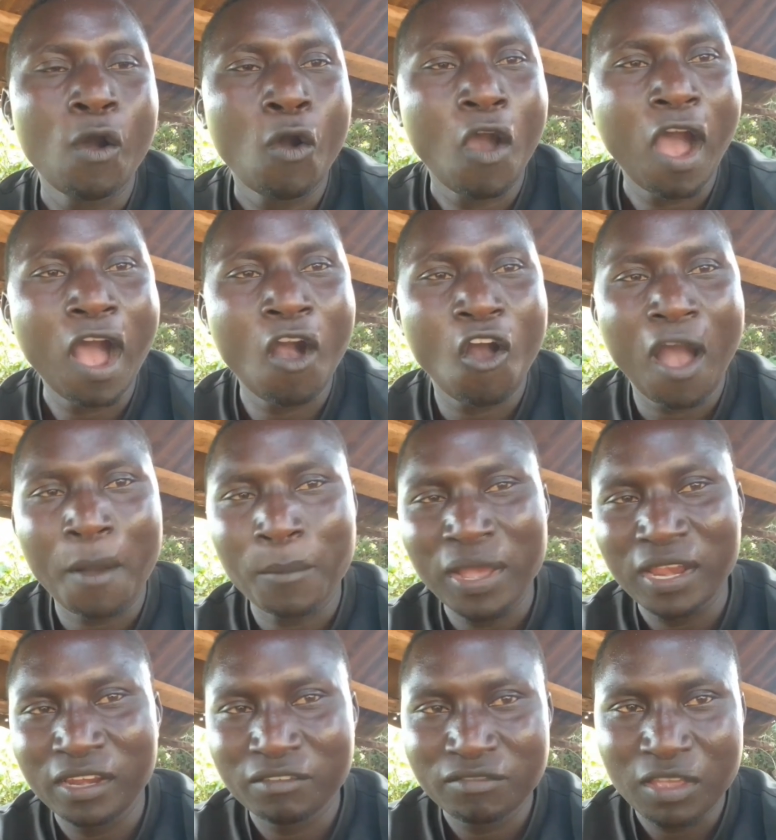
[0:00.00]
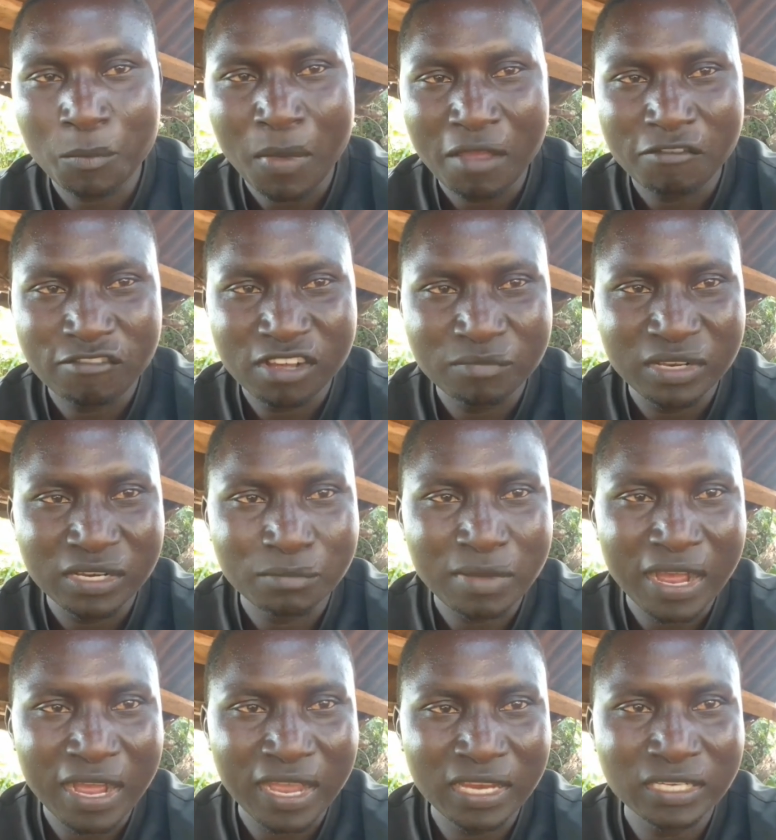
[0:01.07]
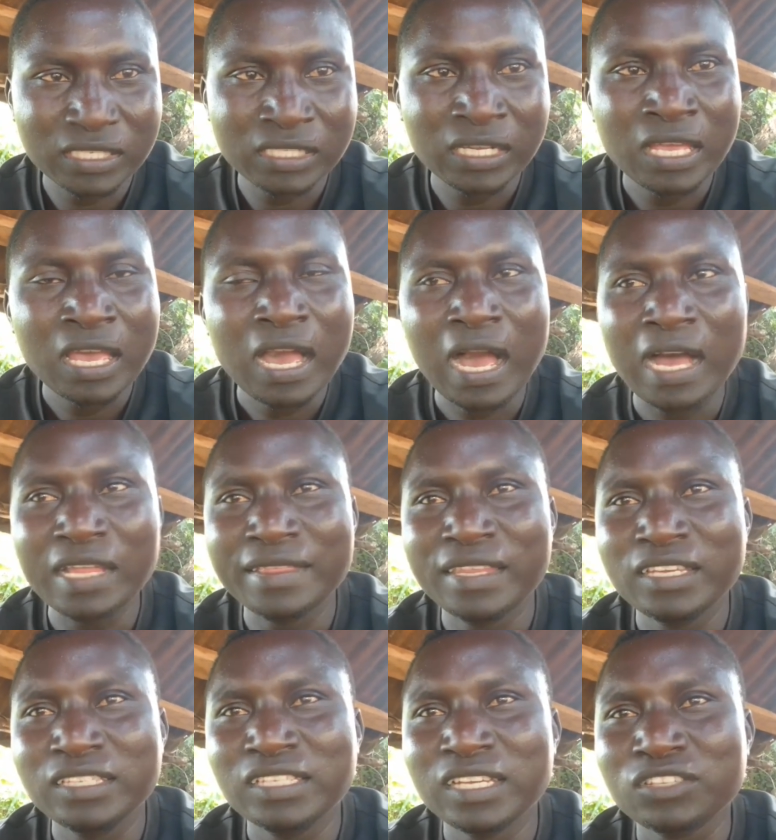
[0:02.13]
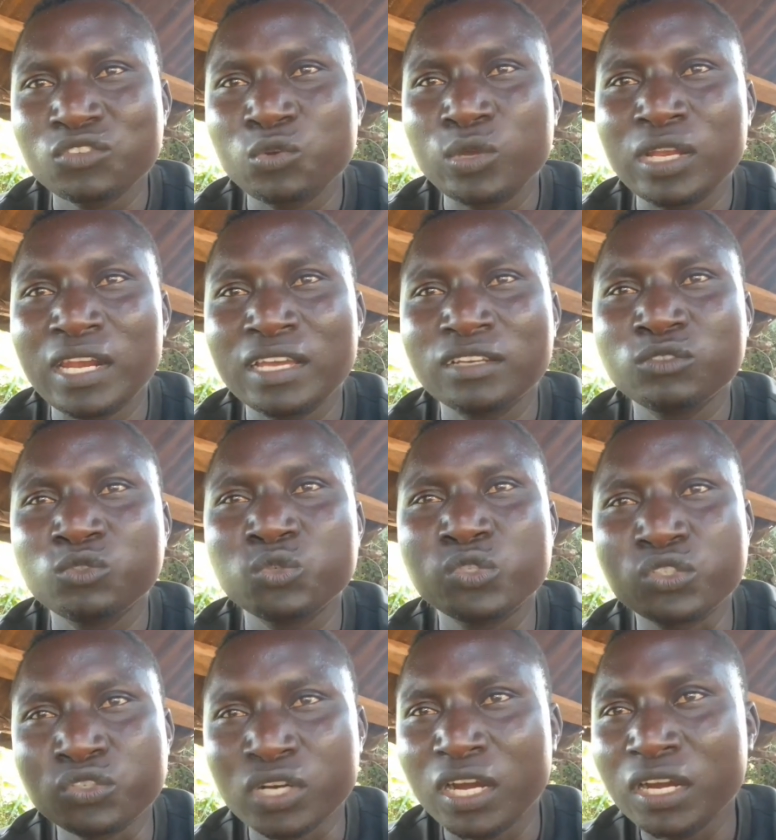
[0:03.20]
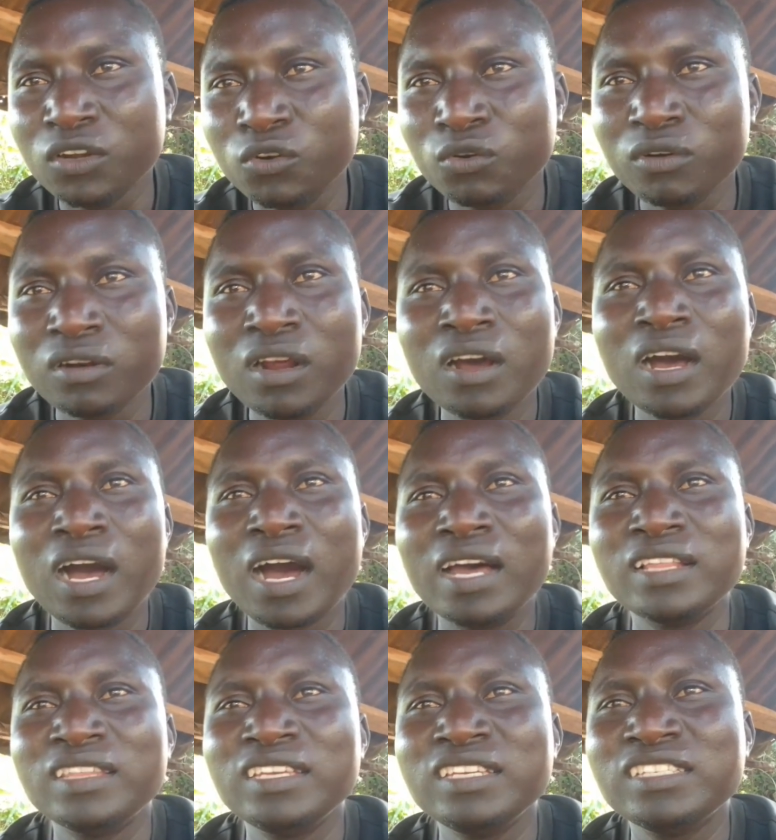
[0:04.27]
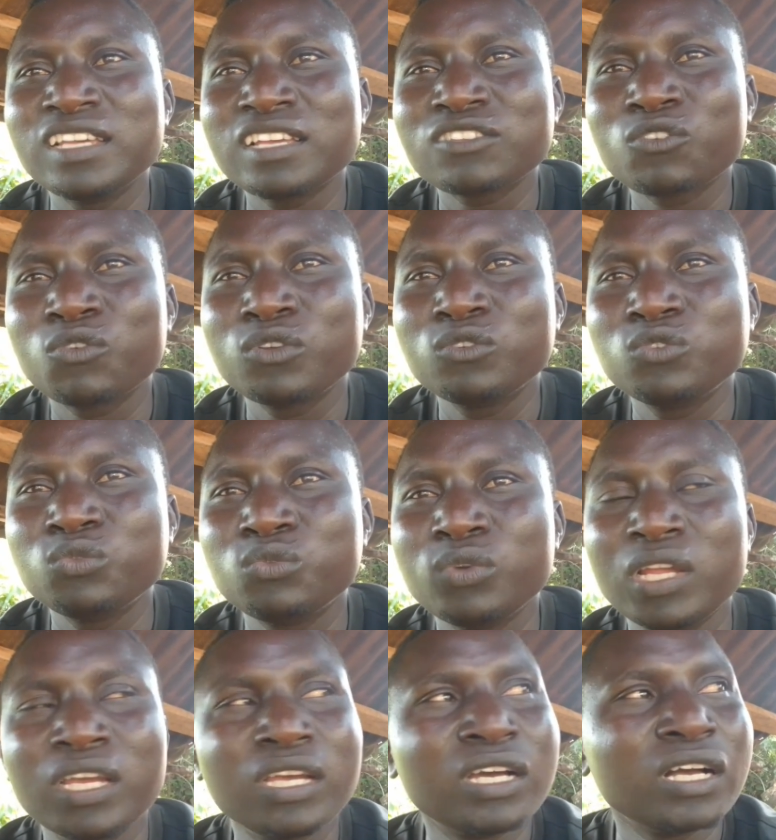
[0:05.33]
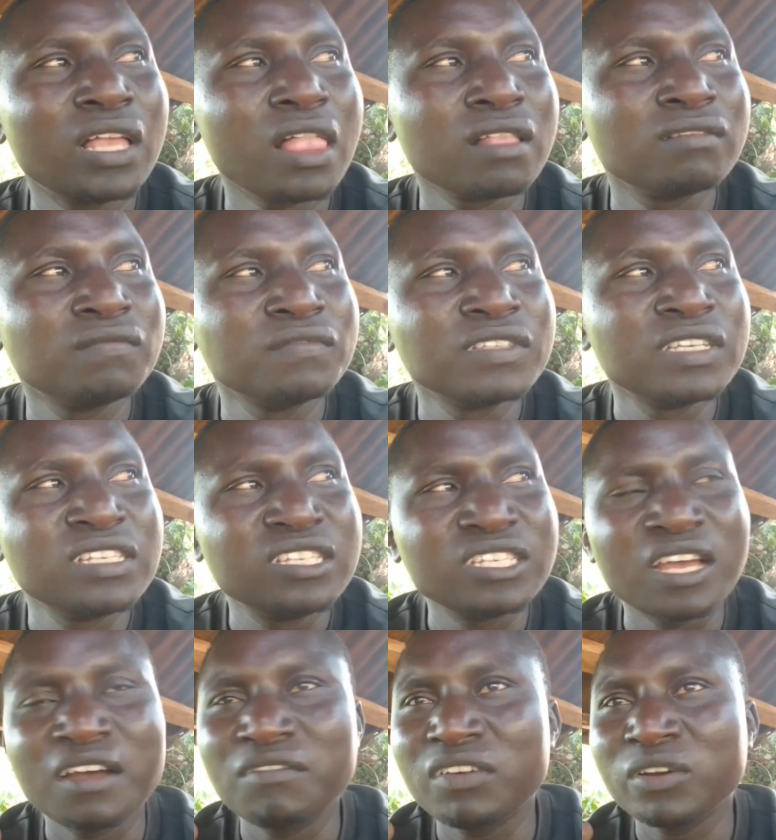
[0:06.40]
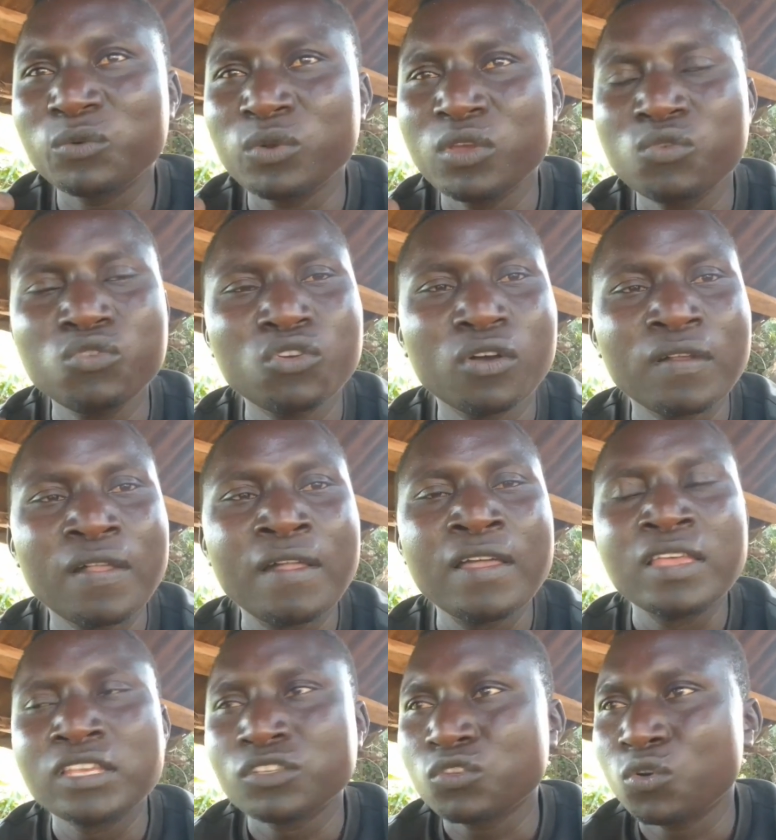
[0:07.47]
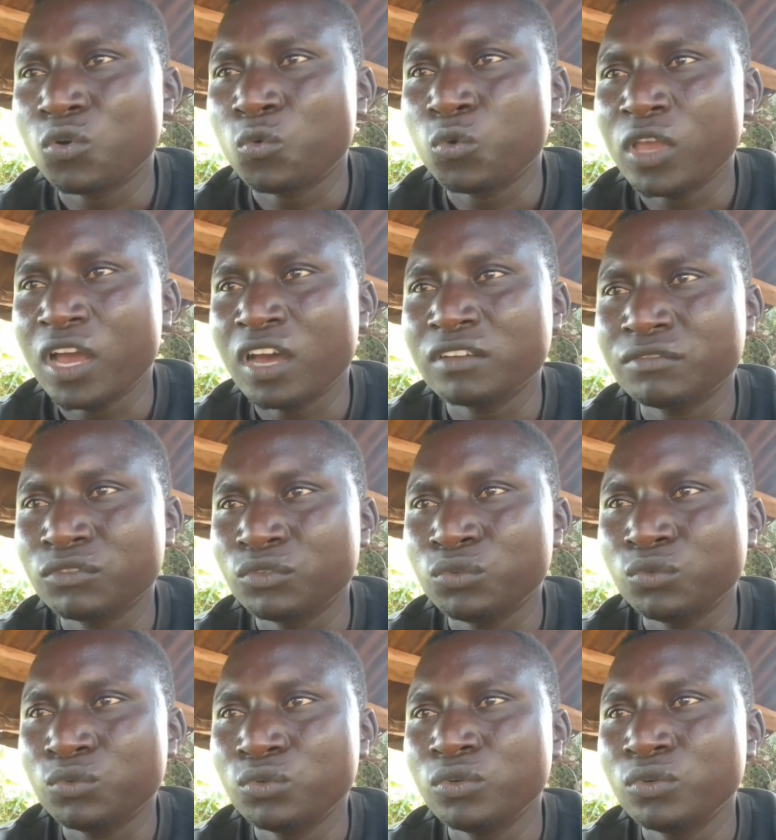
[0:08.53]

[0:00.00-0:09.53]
how am I leaving my family behind? Are they just going like to struggle? Are they just going to like suffer? You know, so we have to do.